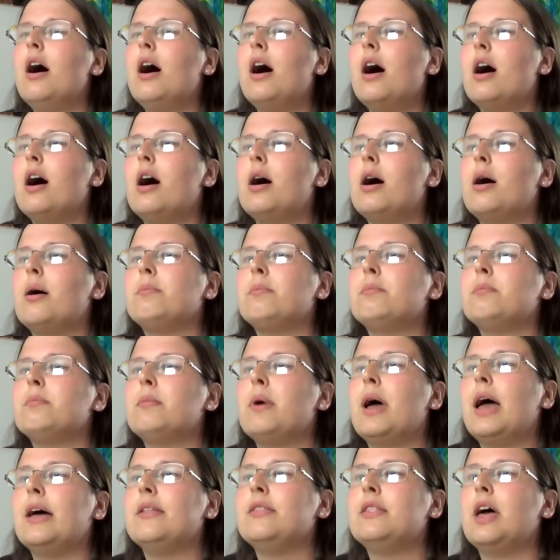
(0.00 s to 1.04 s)
Um,
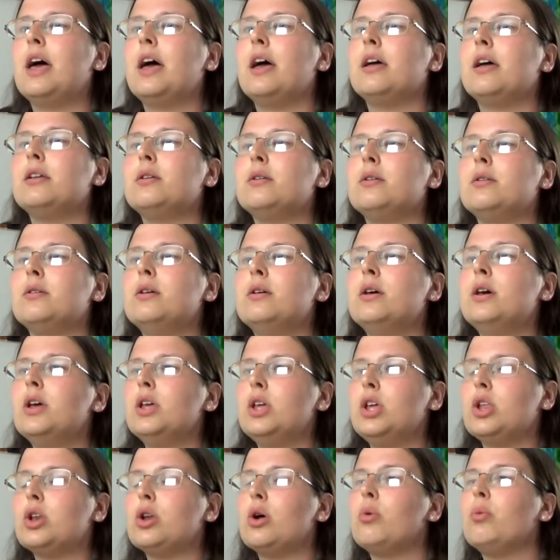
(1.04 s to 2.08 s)
and then,
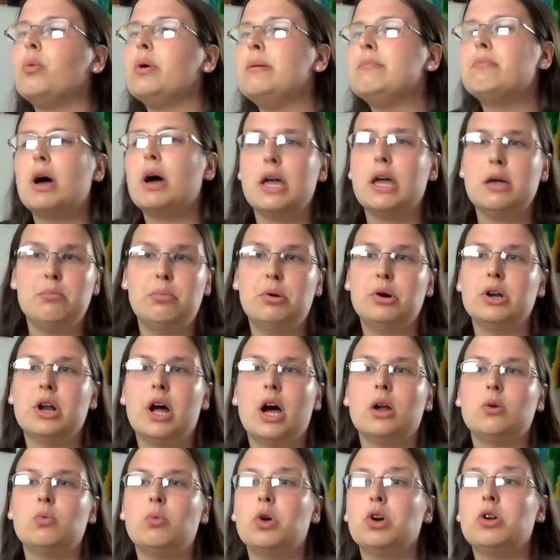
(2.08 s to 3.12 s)
you know, we might put
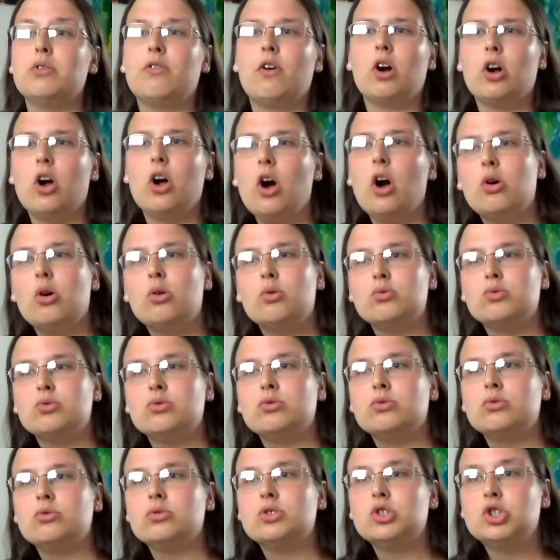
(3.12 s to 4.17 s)
on one of our
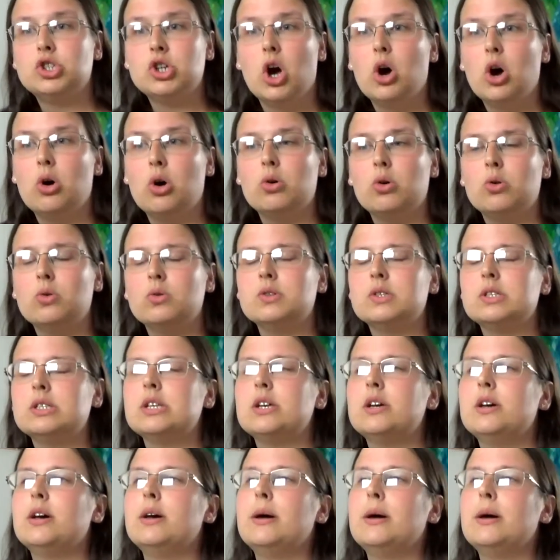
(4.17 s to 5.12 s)
own shows.